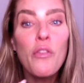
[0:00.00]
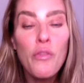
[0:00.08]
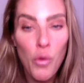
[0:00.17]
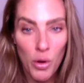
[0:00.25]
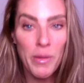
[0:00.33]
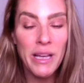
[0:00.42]

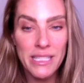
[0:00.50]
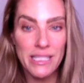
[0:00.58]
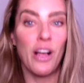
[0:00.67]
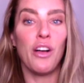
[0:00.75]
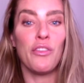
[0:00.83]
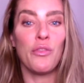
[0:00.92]
for
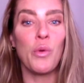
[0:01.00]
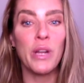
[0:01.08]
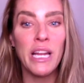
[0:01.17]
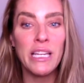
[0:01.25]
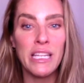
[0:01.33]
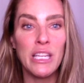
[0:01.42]
myself, what
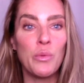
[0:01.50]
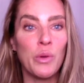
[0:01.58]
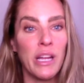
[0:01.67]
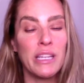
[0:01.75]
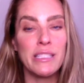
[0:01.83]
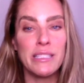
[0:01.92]
I need, what
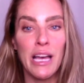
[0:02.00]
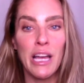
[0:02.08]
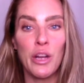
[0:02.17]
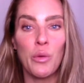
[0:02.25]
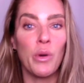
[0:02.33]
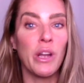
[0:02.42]
I
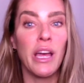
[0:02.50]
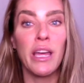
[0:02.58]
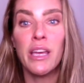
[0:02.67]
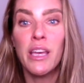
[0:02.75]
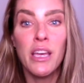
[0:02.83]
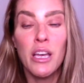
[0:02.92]
desire, what I